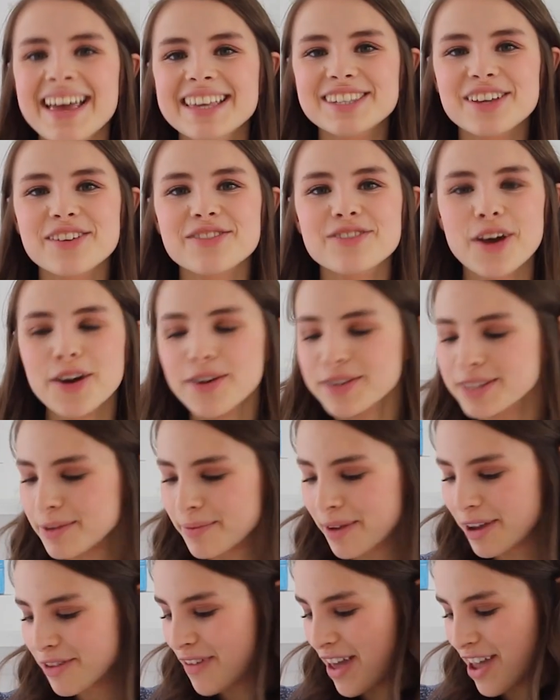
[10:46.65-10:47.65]
So those
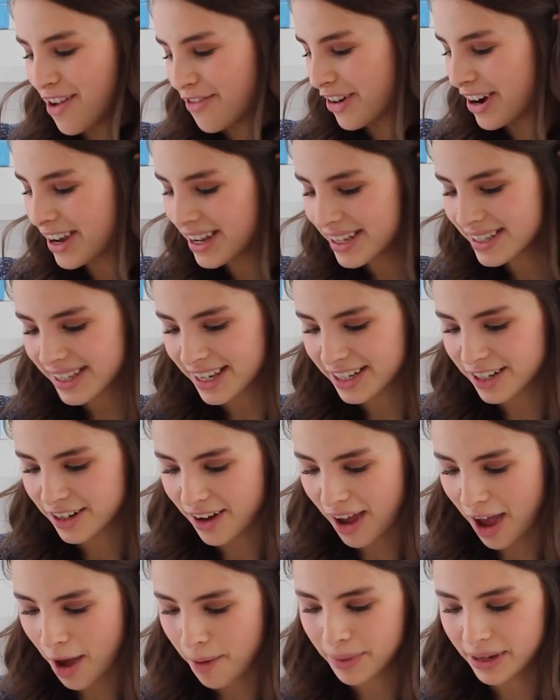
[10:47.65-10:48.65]
are my favourites. I
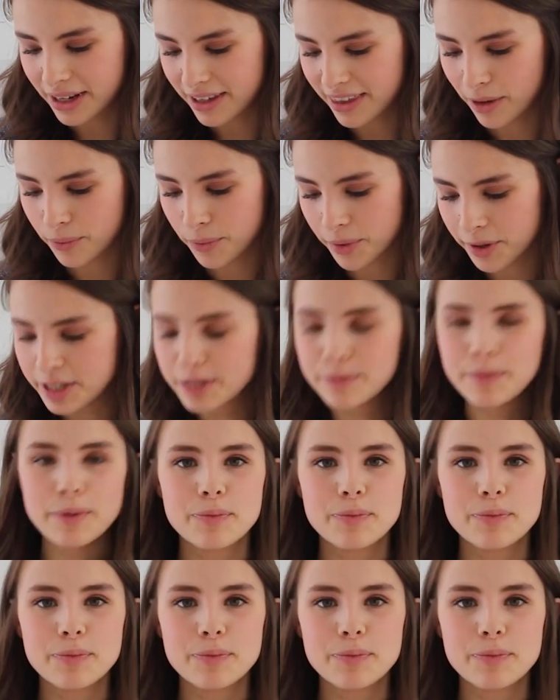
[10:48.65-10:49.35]
don't know how many that was,